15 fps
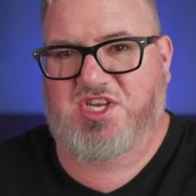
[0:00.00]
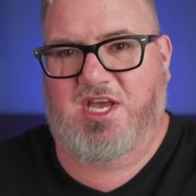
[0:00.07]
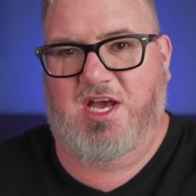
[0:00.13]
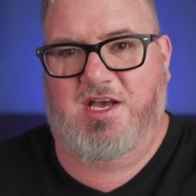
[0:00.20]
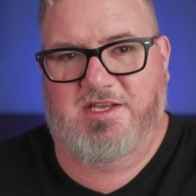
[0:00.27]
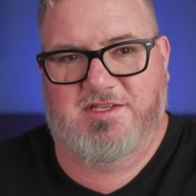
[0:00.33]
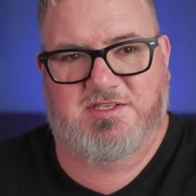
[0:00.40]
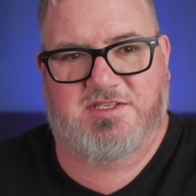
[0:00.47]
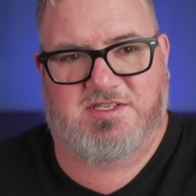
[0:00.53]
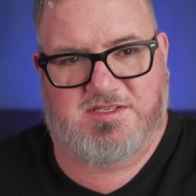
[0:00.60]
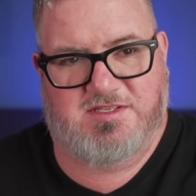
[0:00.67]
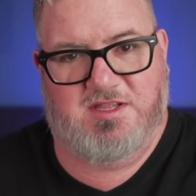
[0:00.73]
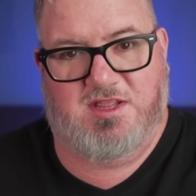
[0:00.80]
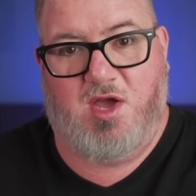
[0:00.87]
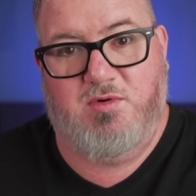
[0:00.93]

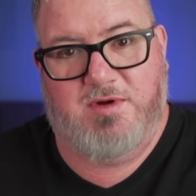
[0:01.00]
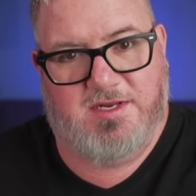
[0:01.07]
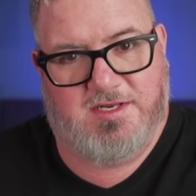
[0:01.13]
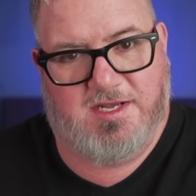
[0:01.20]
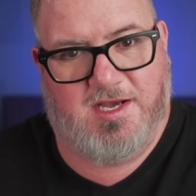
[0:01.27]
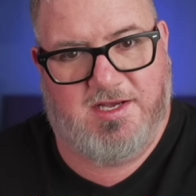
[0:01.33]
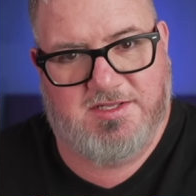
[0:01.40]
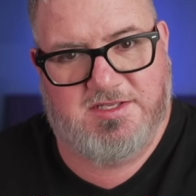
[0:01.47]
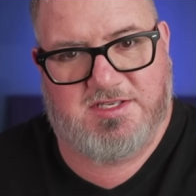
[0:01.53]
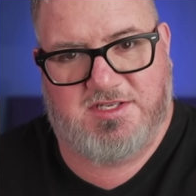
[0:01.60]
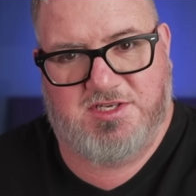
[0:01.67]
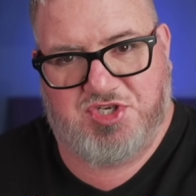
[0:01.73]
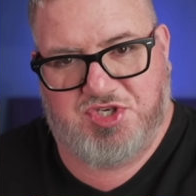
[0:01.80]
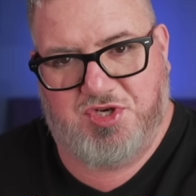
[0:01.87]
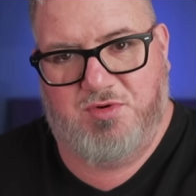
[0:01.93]
guns, loaded guns,
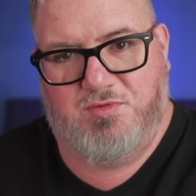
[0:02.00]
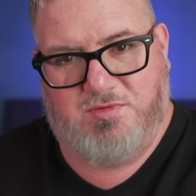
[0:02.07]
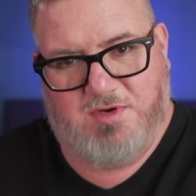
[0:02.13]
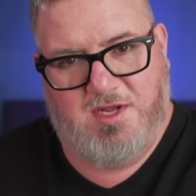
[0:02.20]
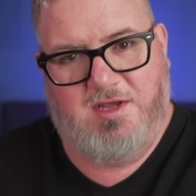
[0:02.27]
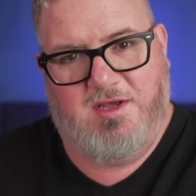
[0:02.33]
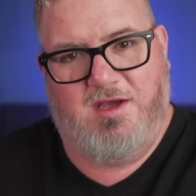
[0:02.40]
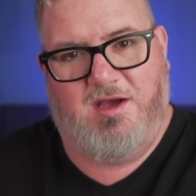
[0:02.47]
to shoot